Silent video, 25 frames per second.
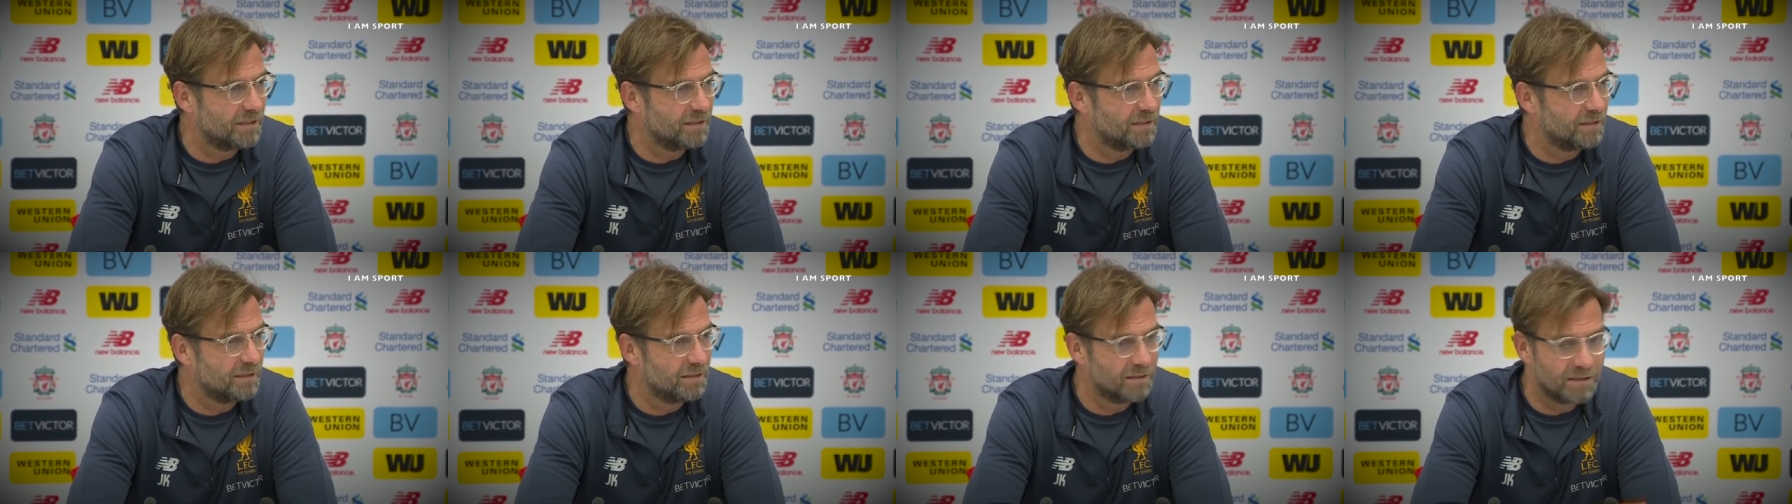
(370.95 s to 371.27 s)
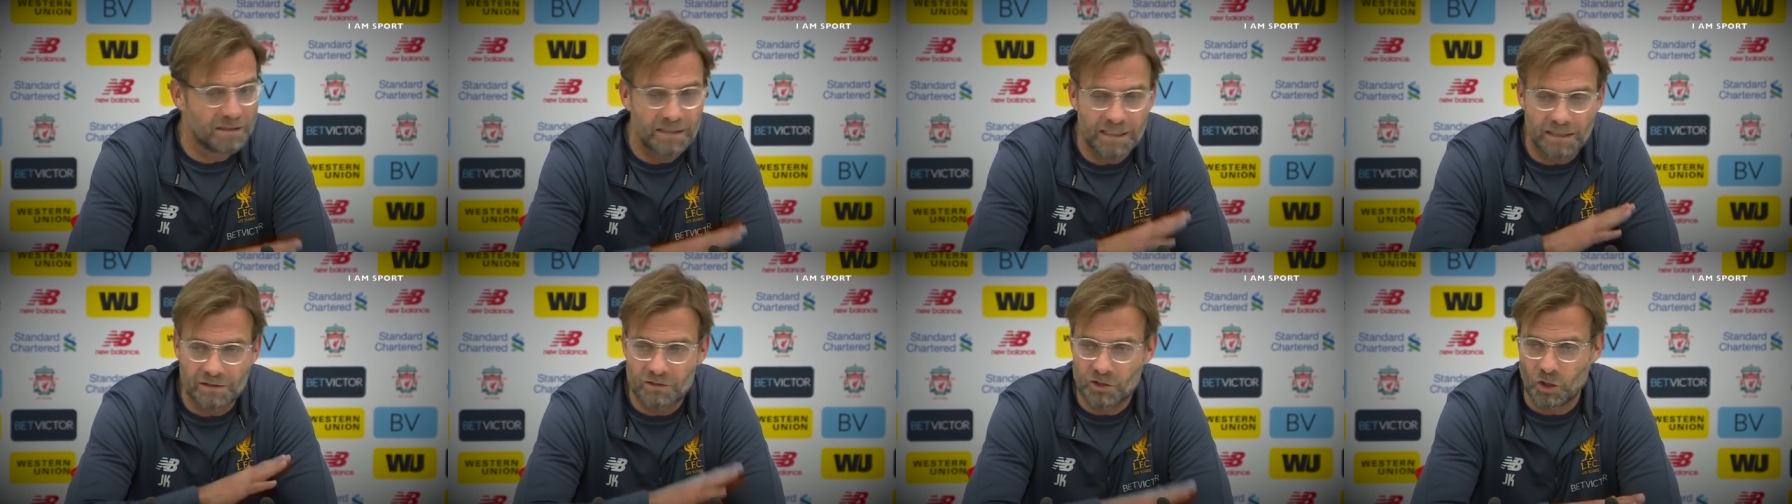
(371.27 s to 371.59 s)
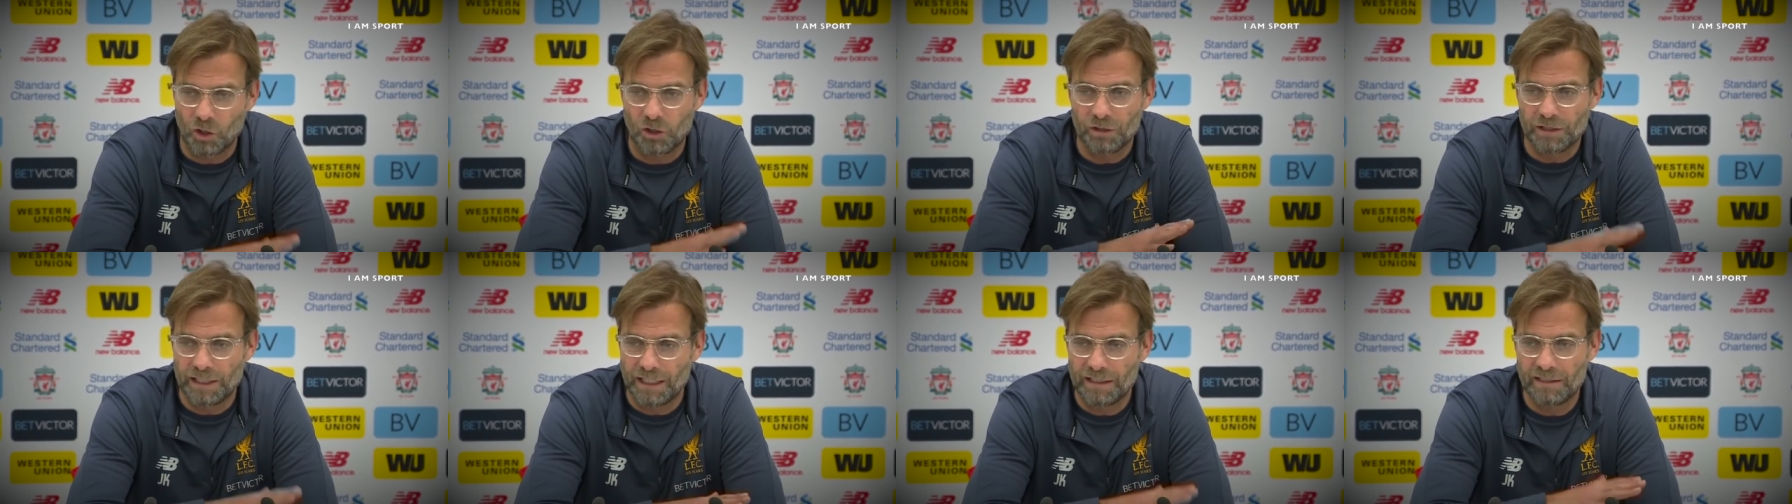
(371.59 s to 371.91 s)
it that
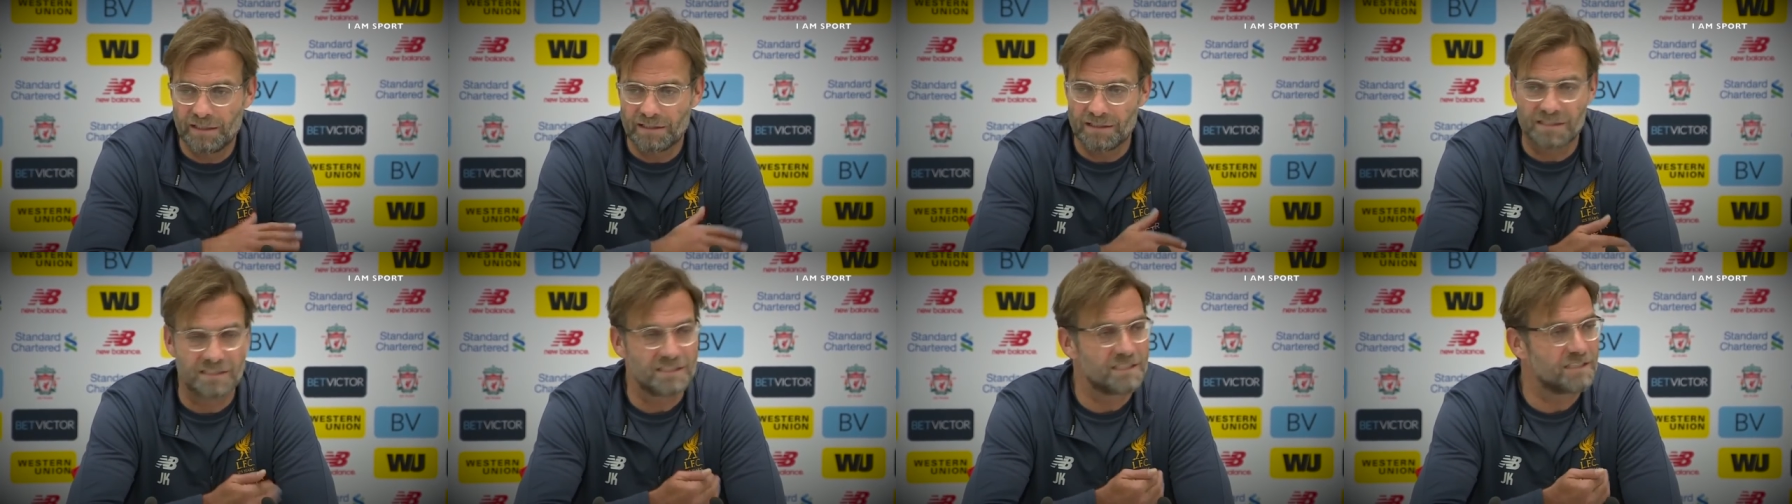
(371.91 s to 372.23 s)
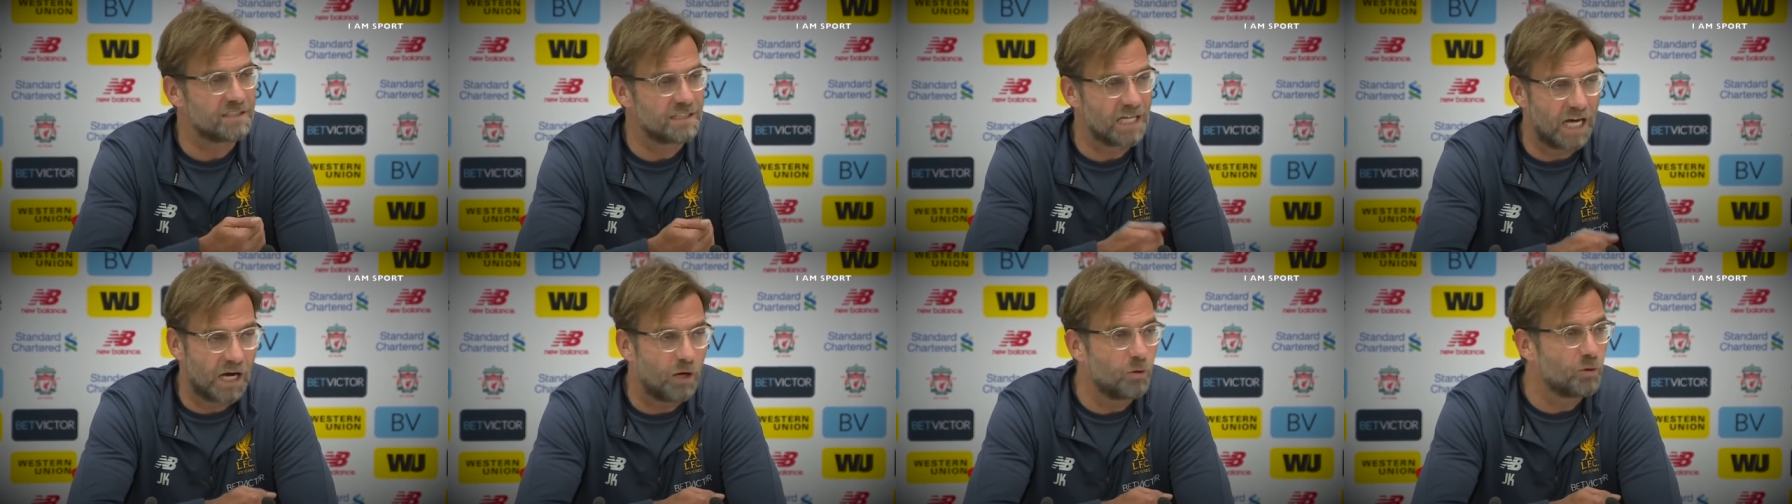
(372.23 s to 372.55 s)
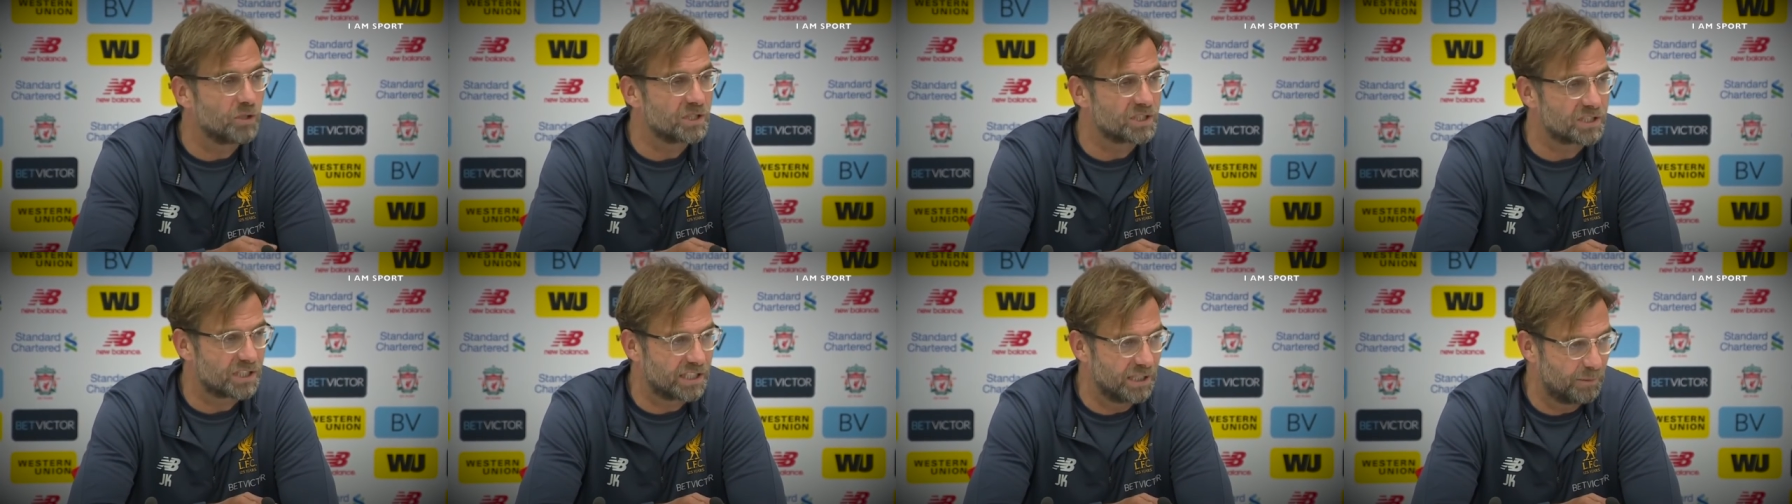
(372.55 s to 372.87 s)
Jordan Henderson is
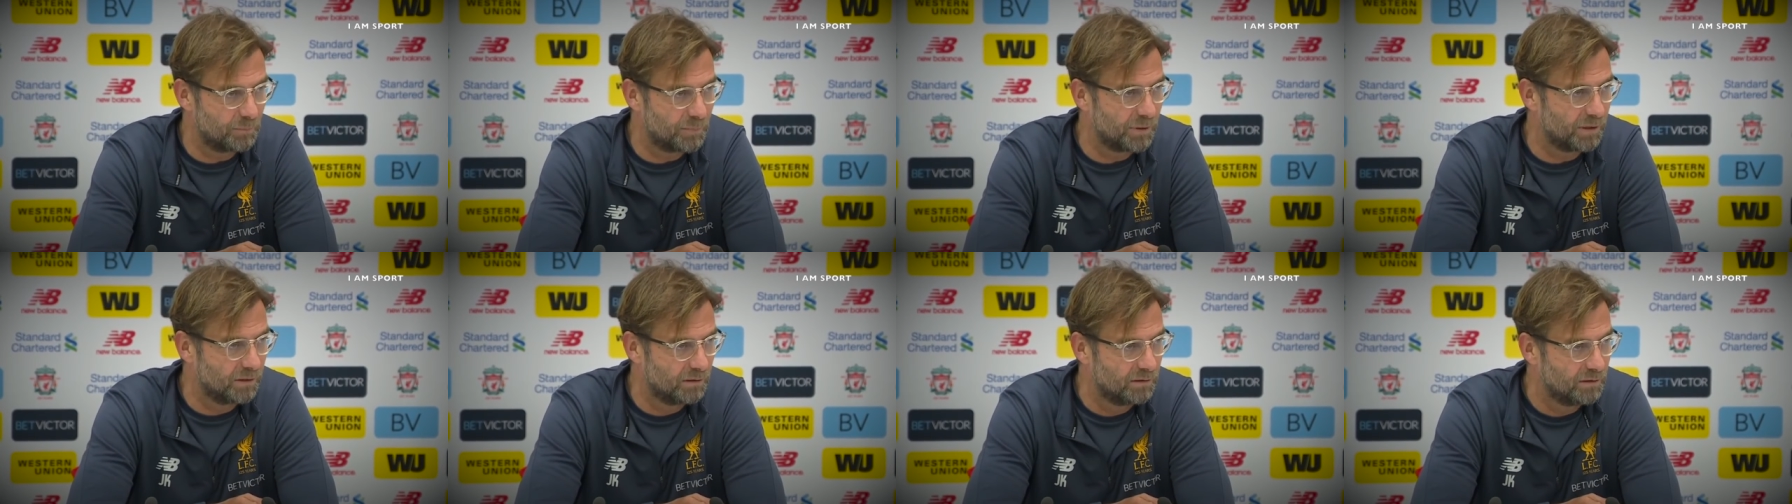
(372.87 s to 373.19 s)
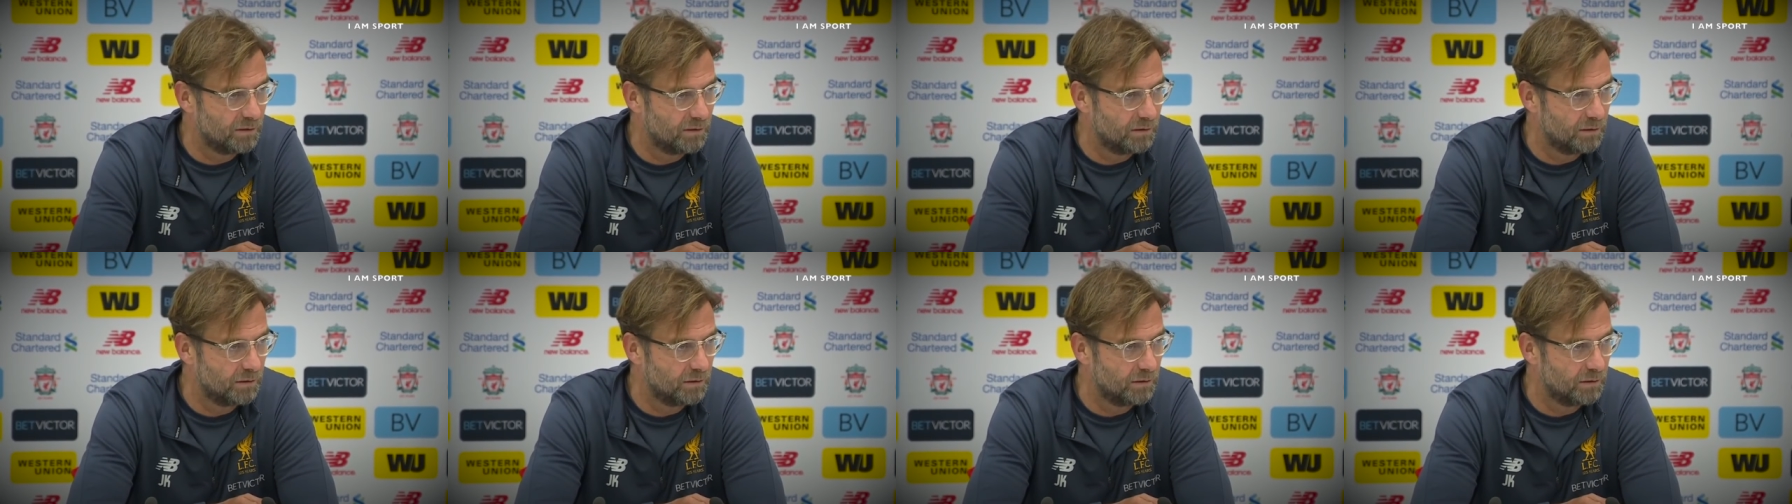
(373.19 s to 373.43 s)
our skipper